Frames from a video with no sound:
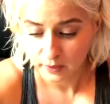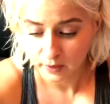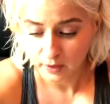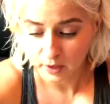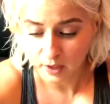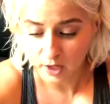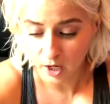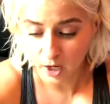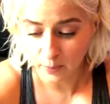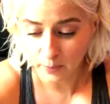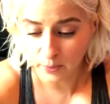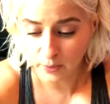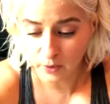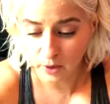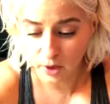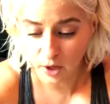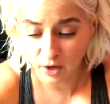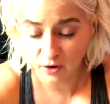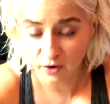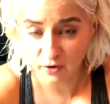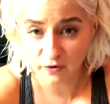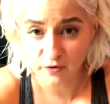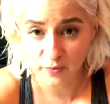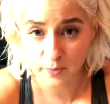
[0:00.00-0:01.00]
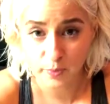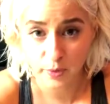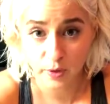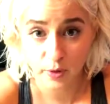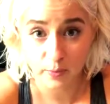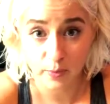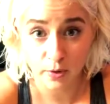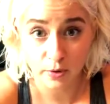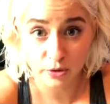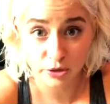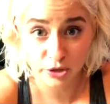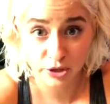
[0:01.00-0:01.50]
a couple of
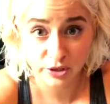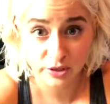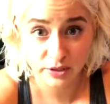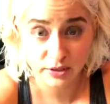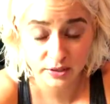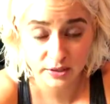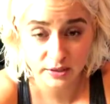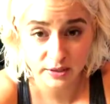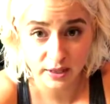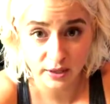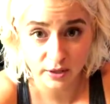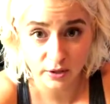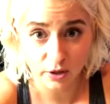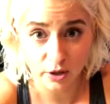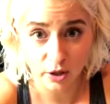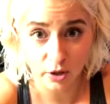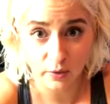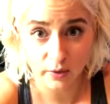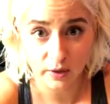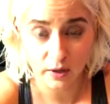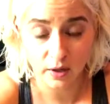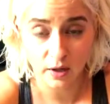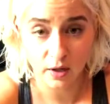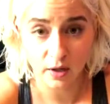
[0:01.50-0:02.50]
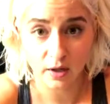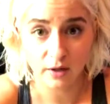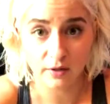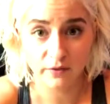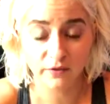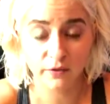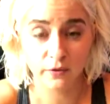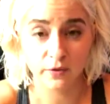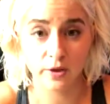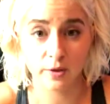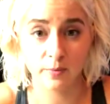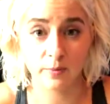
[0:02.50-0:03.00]
promotions that are going on
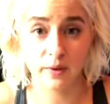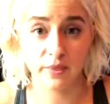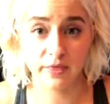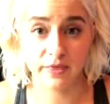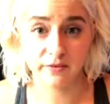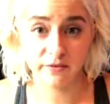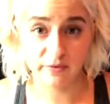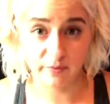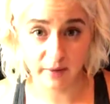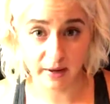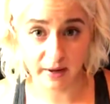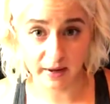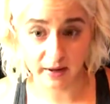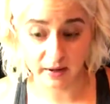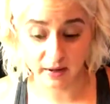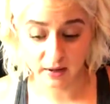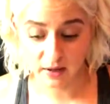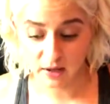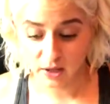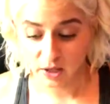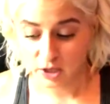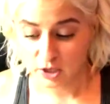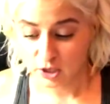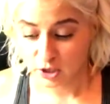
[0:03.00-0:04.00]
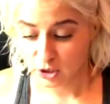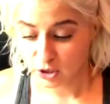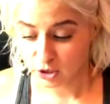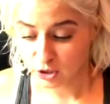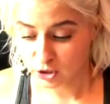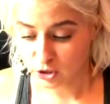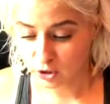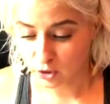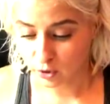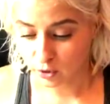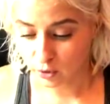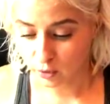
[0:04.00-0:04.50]
for the month of May.
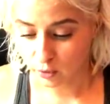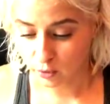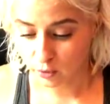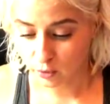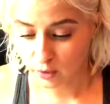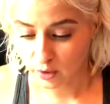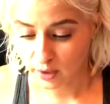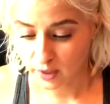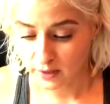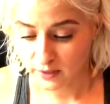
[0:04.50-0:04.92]
So